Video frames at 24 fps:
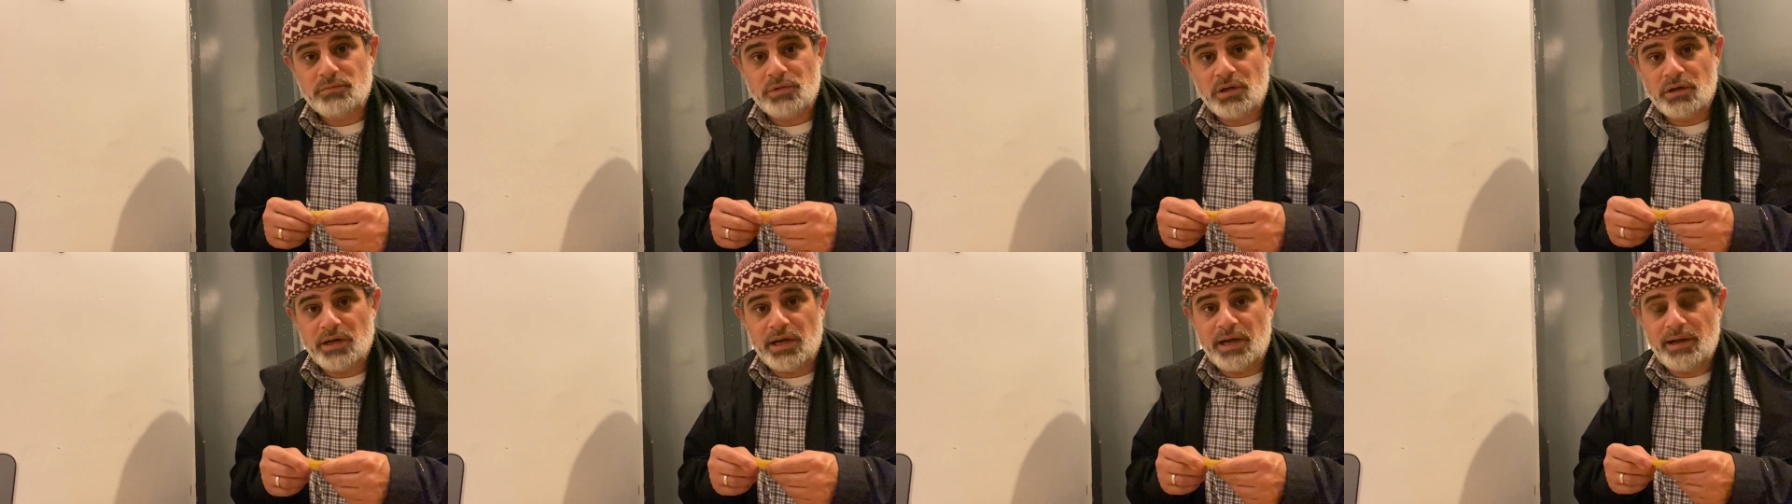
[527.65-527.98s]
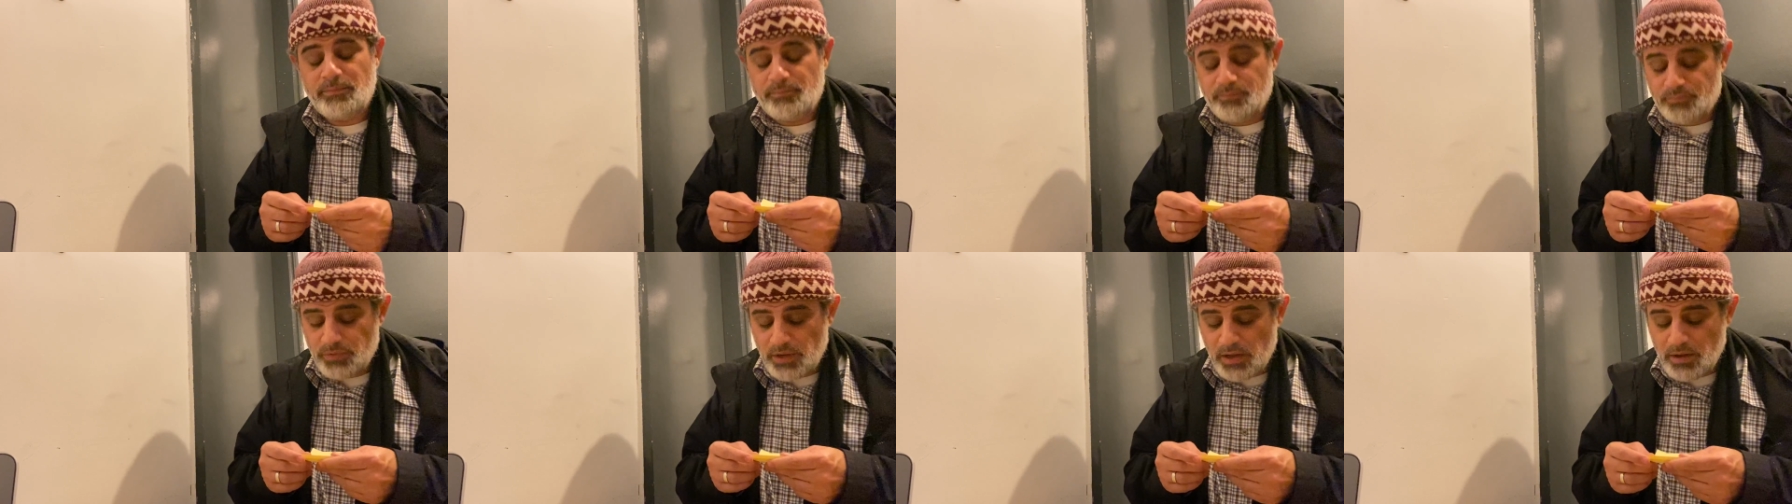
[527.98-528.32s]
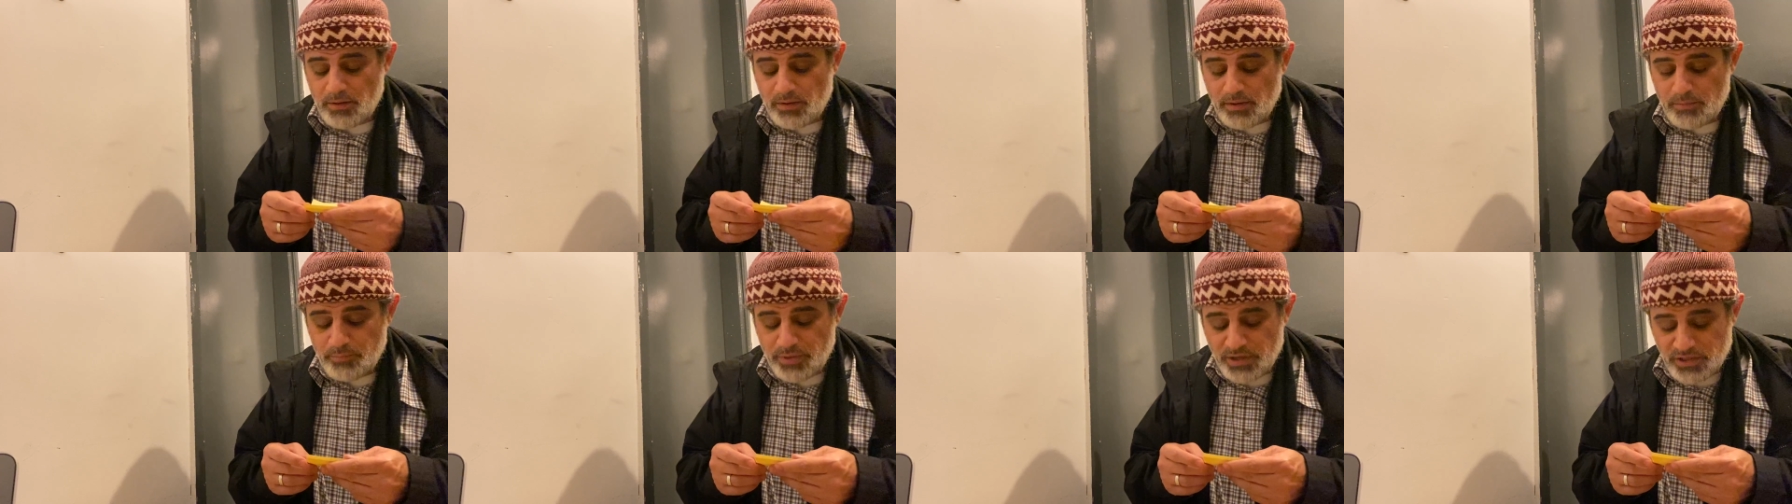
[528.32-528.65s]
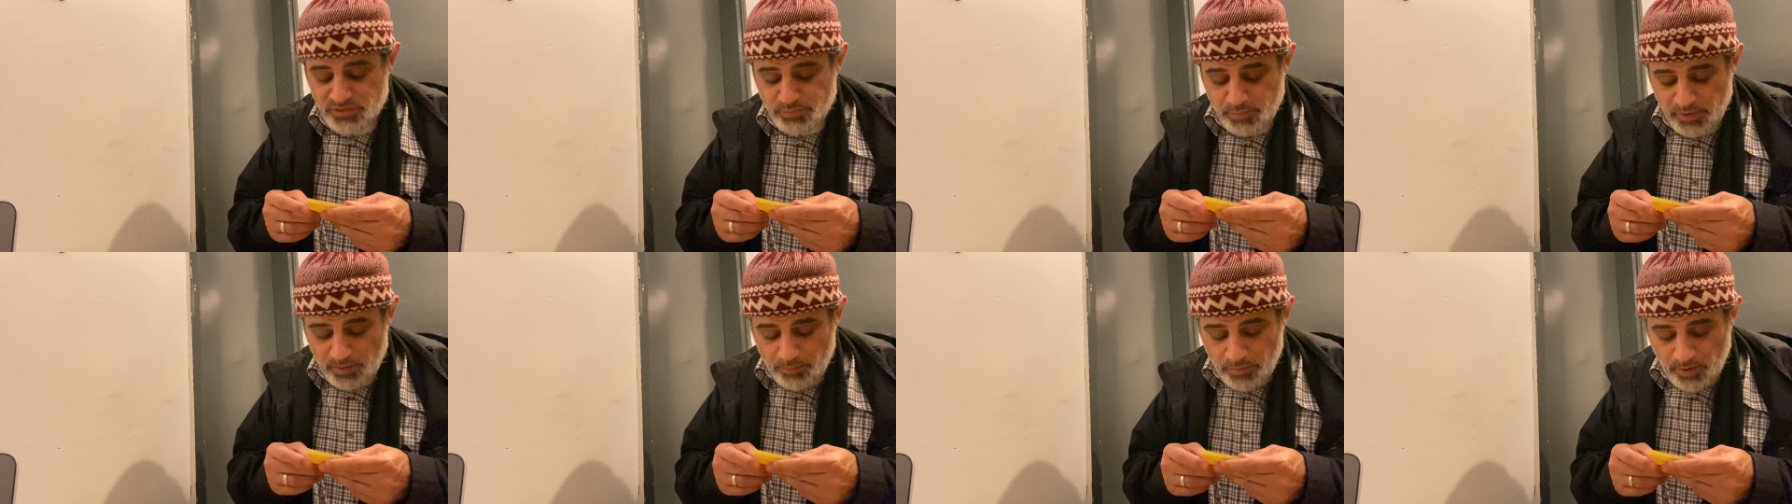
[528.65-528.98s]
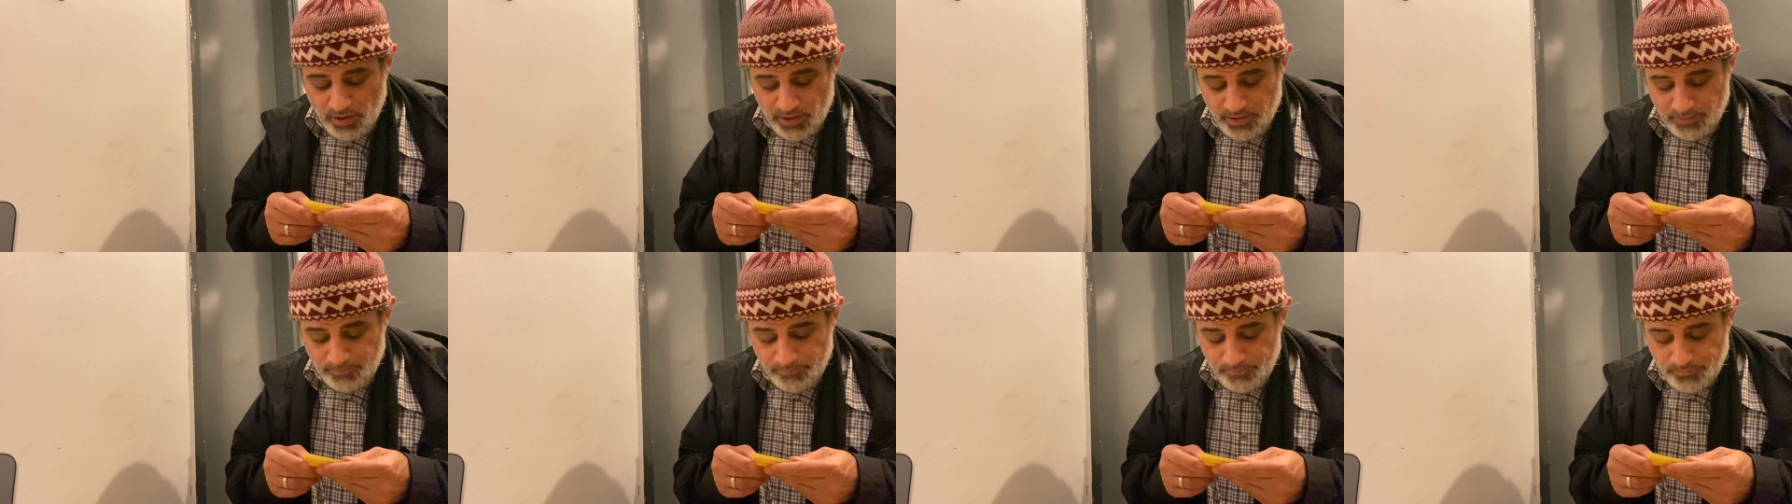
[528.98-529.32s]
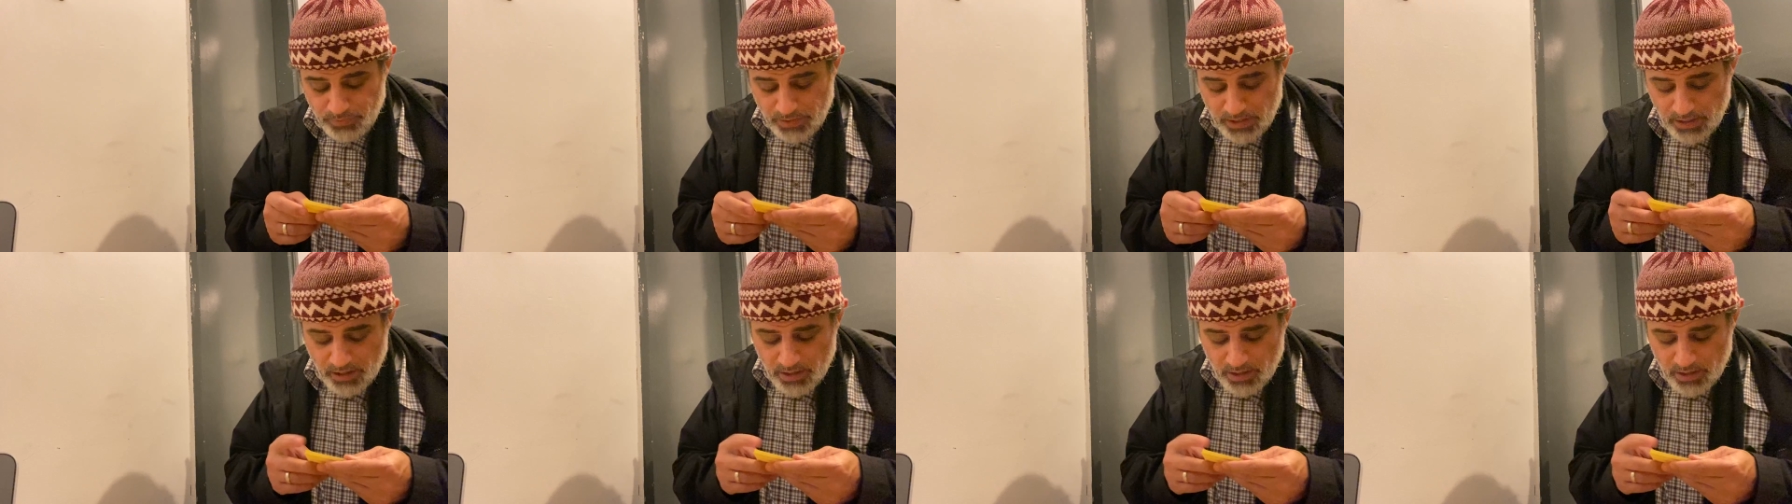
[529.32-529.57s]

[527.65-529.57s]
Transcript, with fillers: okay? Peace be upon him.